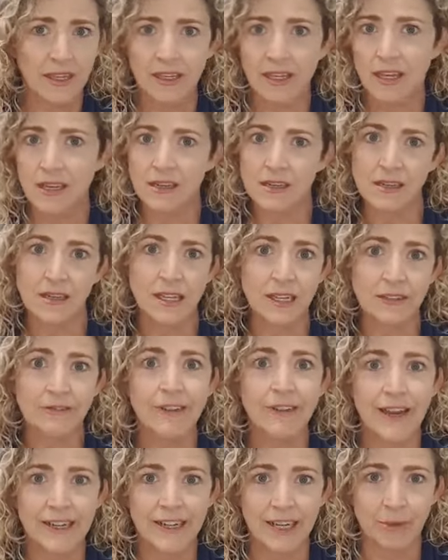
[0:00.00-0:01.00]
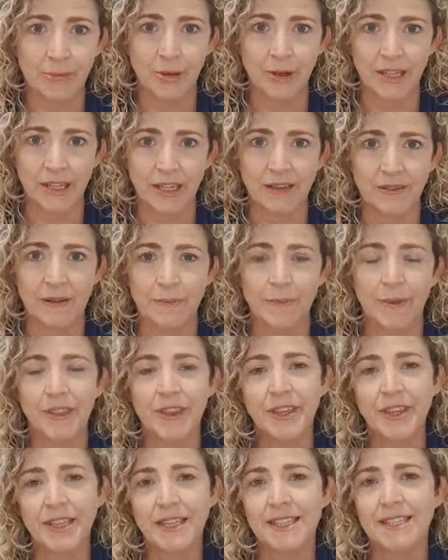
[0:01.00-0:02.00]
invade our body. But
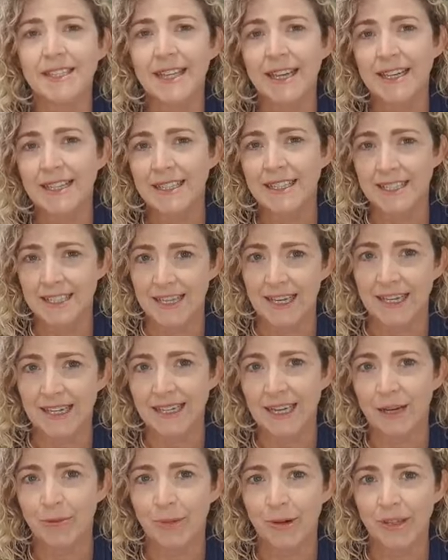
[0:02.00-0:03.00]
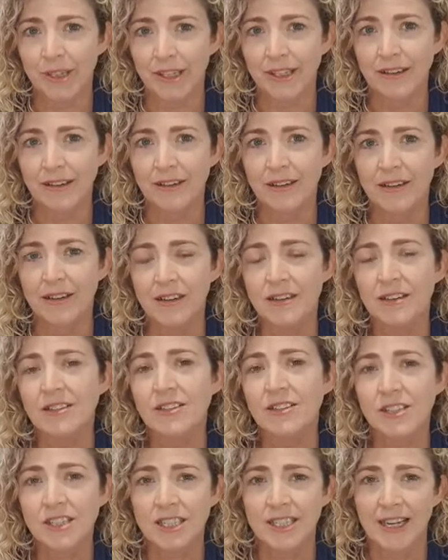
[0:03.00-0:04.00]
the thing is, they can stay in our body.
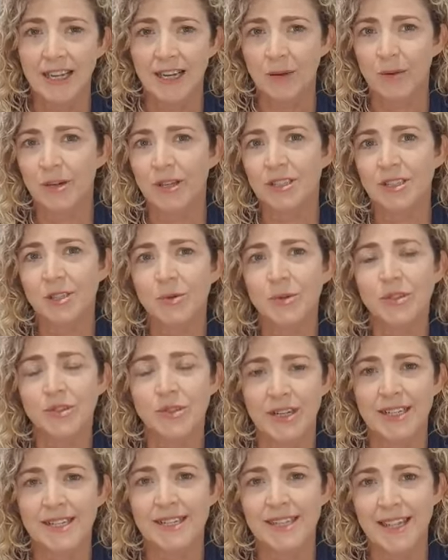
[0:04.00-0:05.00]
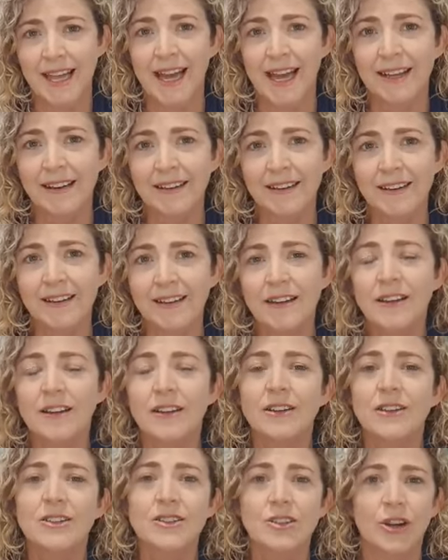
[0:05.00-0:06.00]
So today I wanted to address that.
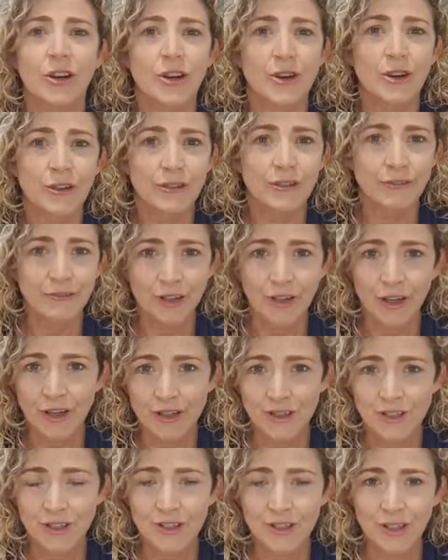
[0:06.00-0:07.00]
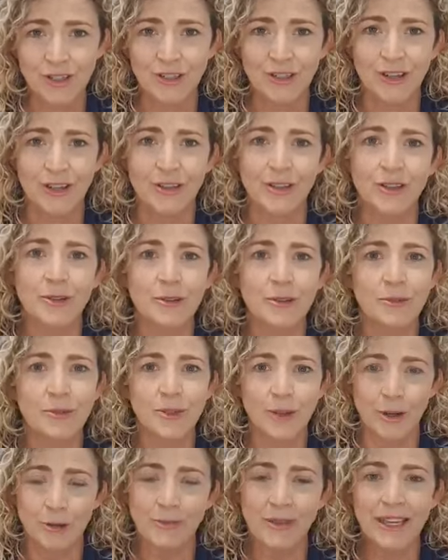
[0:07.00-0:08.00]
So for those that don't
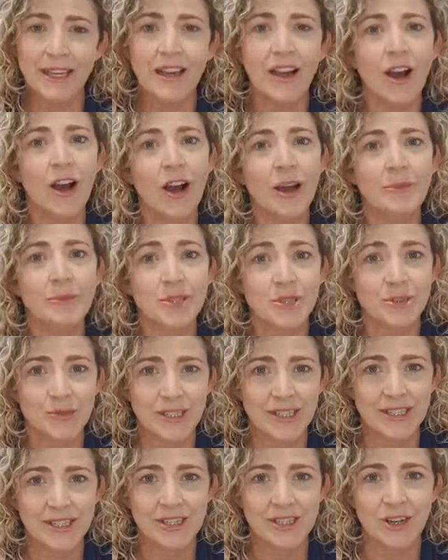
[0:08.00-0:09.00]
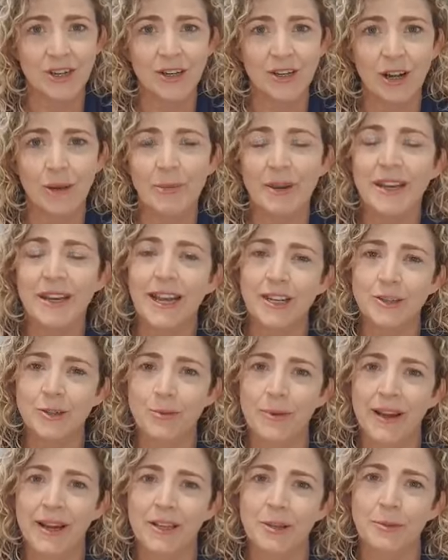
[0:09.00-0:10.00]
know me, I'm Teresa Todd. I'm a
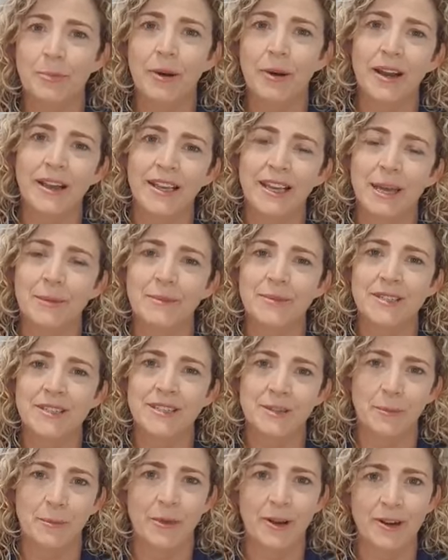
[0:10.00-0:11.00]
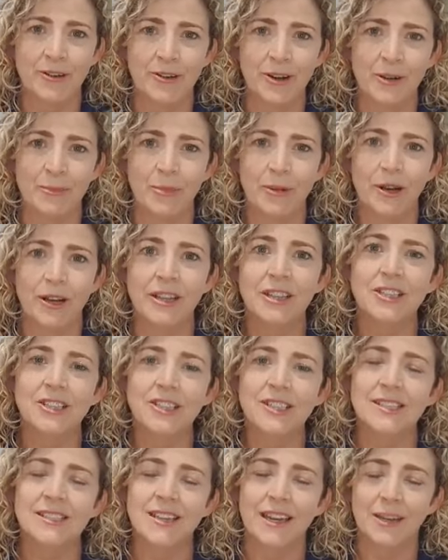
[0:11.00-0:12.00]
naturopath, biochemist,
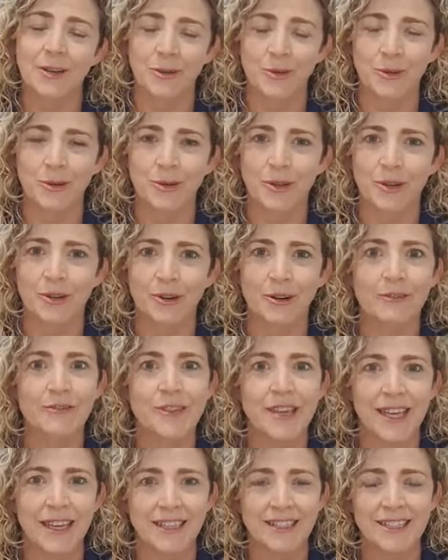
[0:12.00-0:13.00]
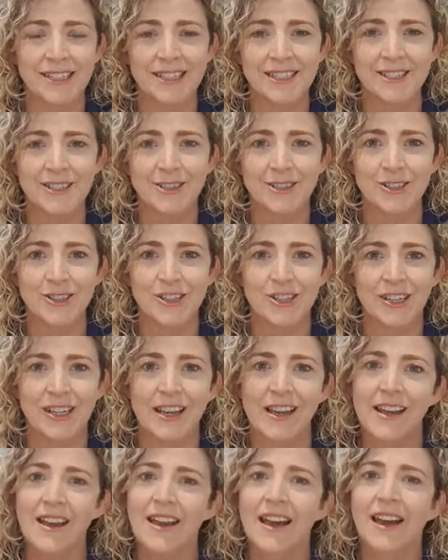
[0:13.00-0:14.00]
microbiologist, and author of The Energy Solution.
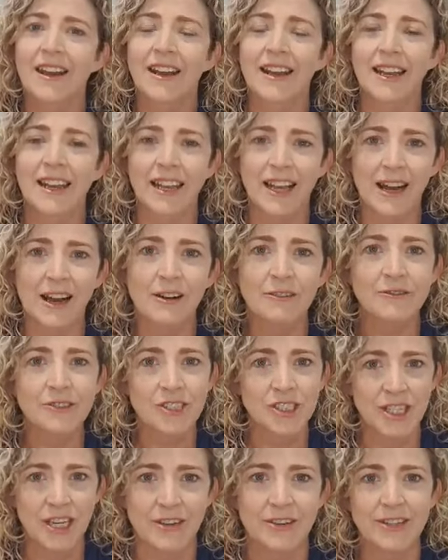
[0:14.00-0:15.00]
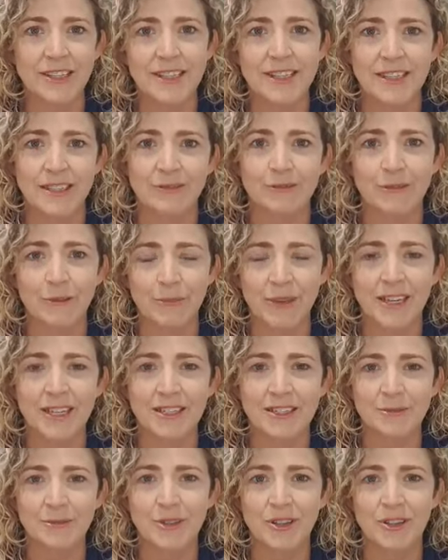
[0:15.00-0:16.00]
And I love sharing this
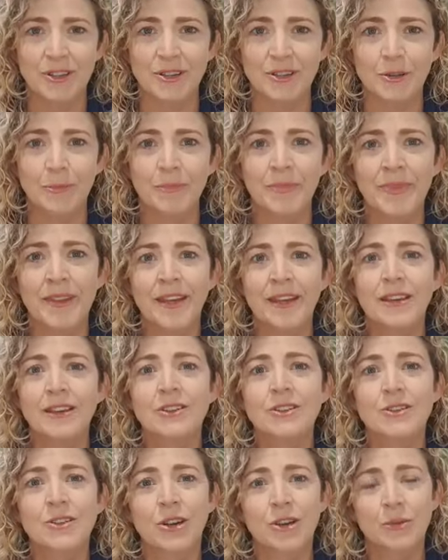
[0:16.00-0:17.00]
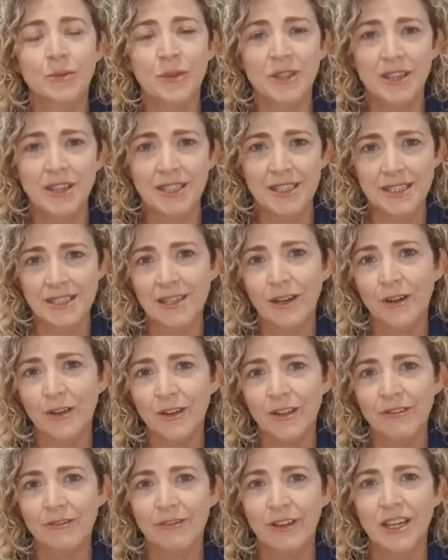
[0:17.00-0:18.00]
information with you. So with the stealth
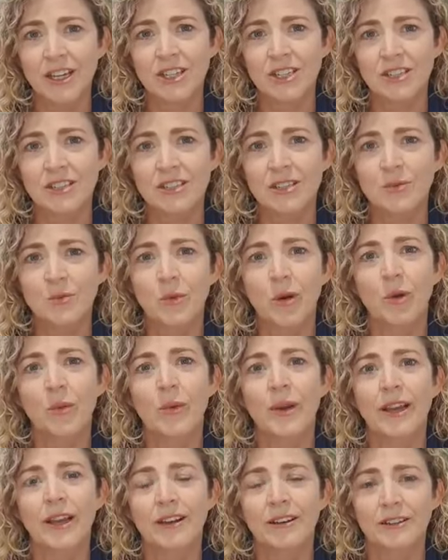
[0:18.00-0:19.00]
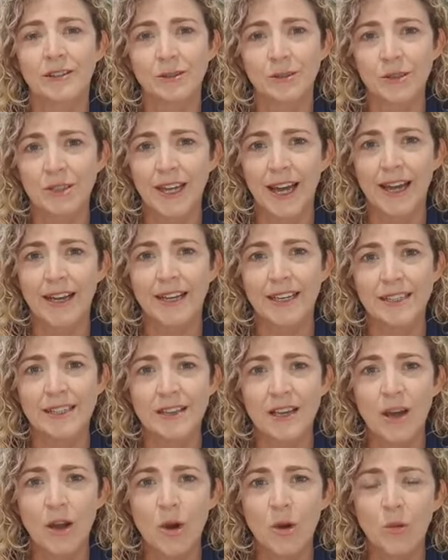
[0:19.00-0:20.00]
infections, what we're going to look at
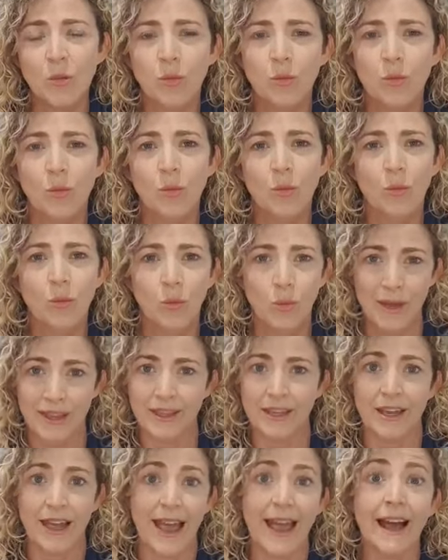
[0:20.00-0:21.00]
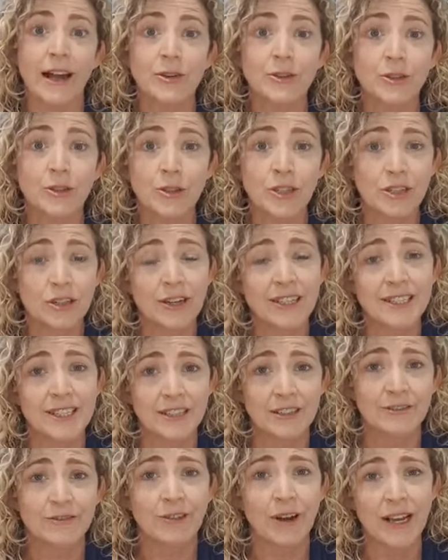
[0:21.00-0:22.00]
is how you can
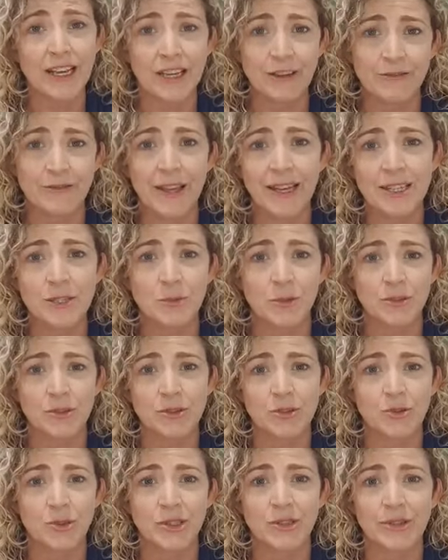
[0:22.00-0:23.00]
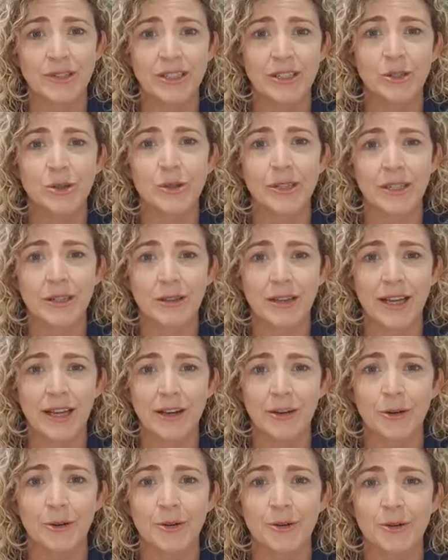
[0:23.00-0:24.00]
identify if that's what's triggering your ill
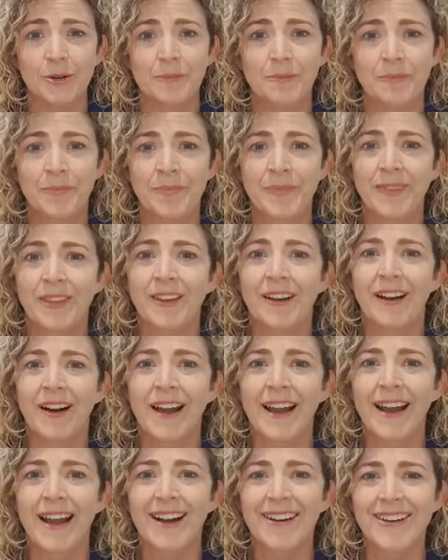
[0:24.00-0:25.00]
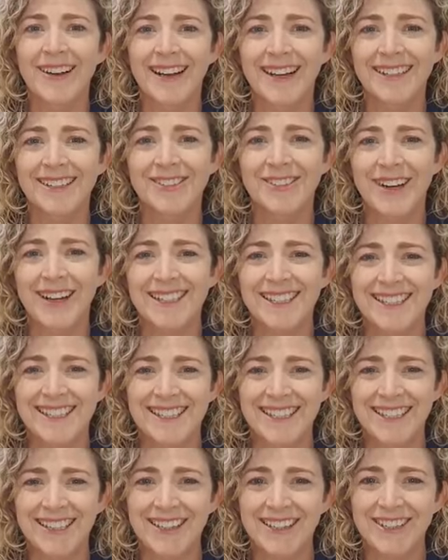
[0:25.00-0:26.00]
health. Hi, Ariane, great to
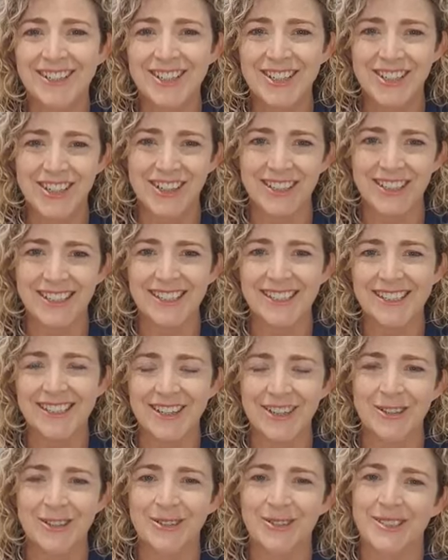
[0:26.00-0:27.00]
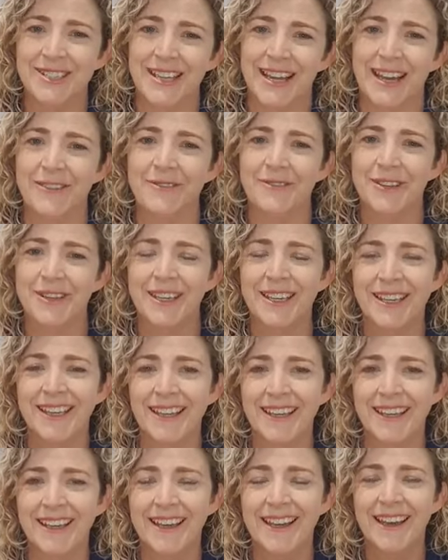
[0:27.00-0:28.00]
see you. And Shirley, so good to have you
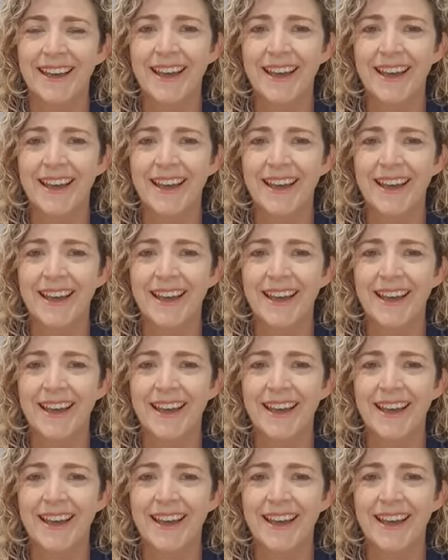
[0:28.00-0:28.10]
here.